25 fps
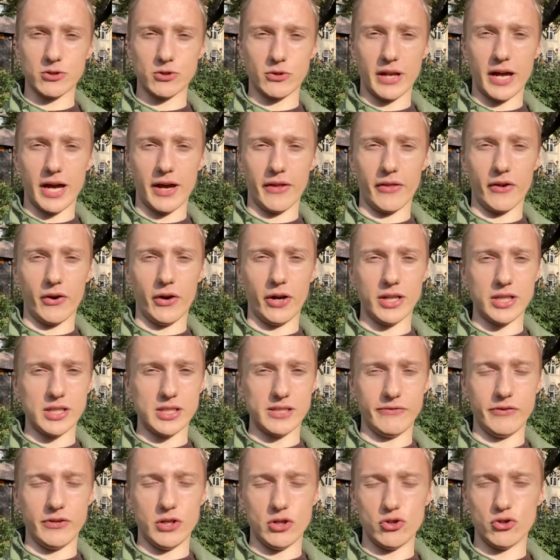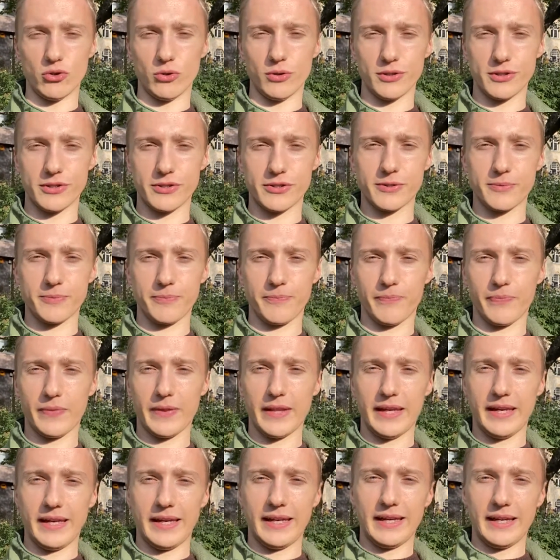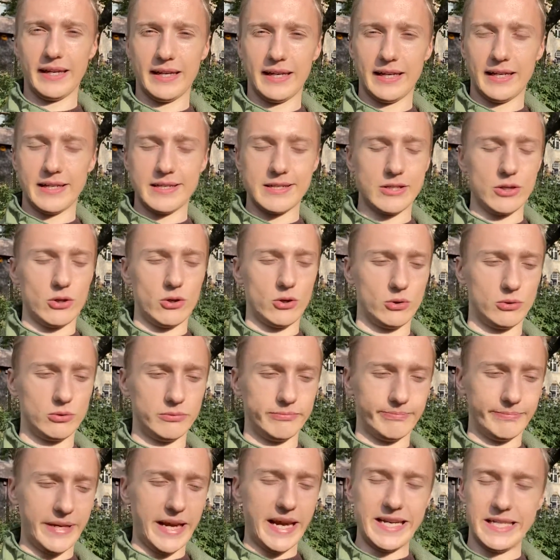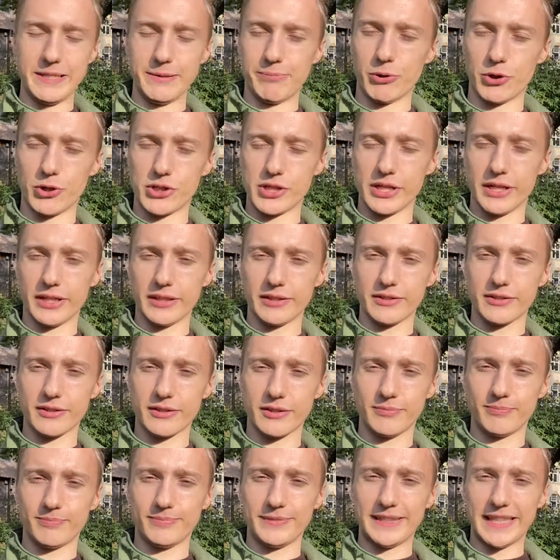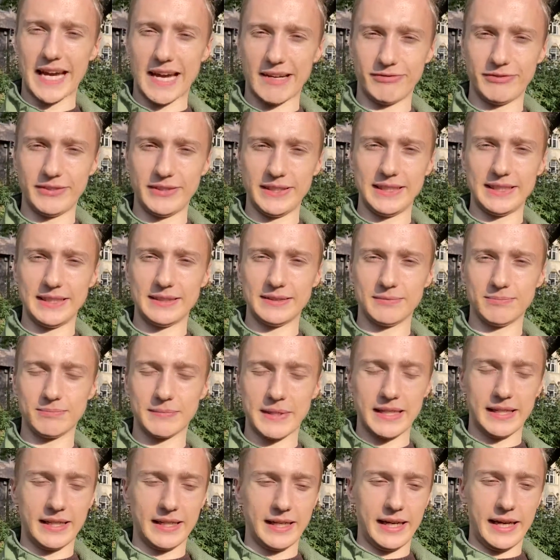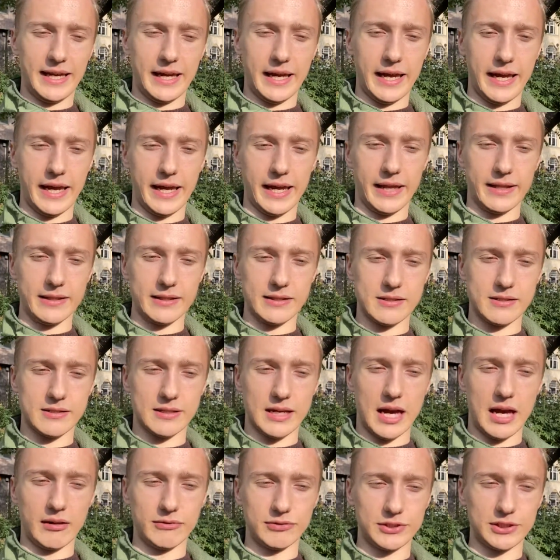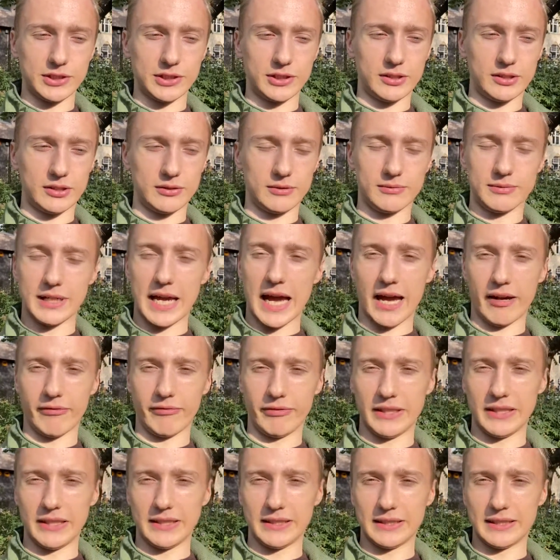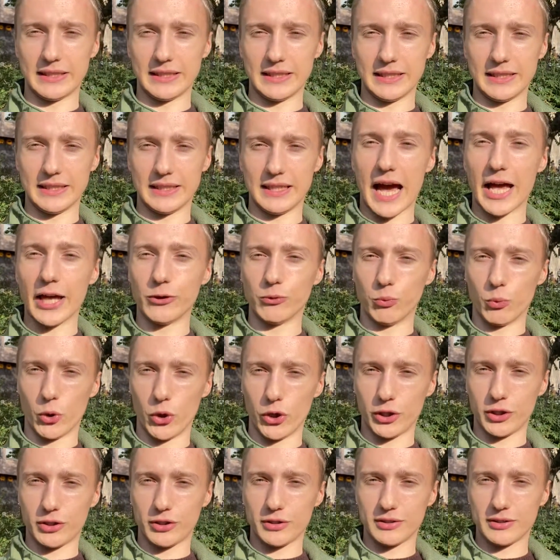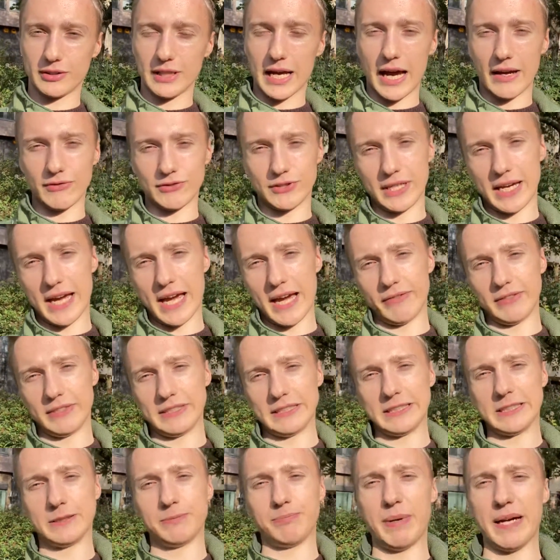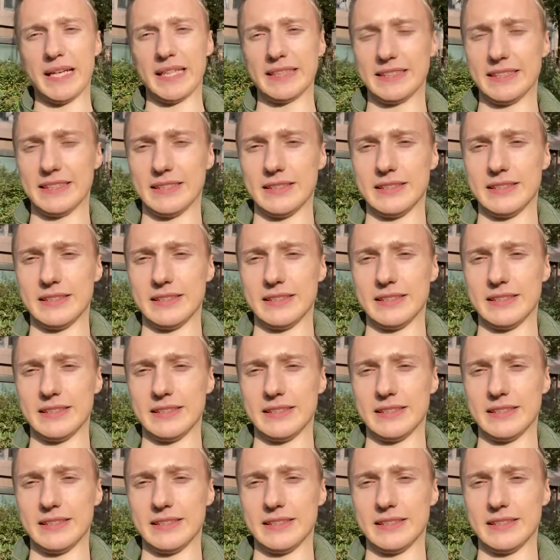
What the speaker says: on other individuals. So 80% caffeine, and after having at work, after having spent